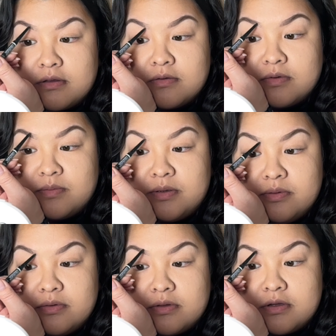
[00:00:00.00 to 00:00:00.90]
When people
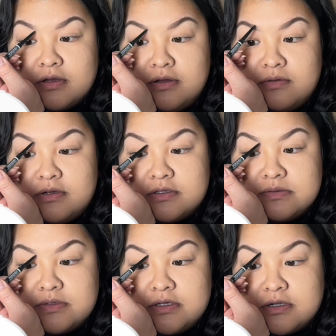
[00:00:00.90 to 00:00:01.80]
were like, oh, it doesn't
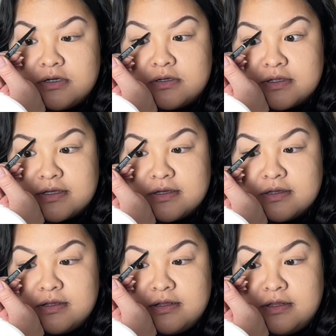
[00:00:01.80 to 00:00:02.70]
really hurt. Like,
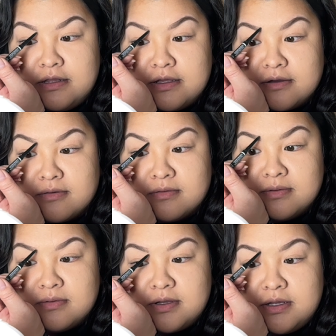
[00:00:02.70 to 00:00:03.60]
no,
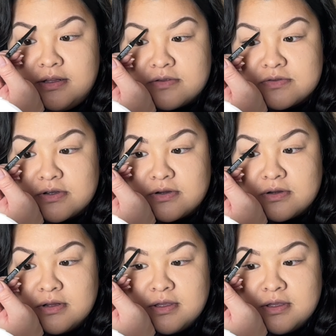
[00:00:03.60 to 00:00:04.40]
it does hurt.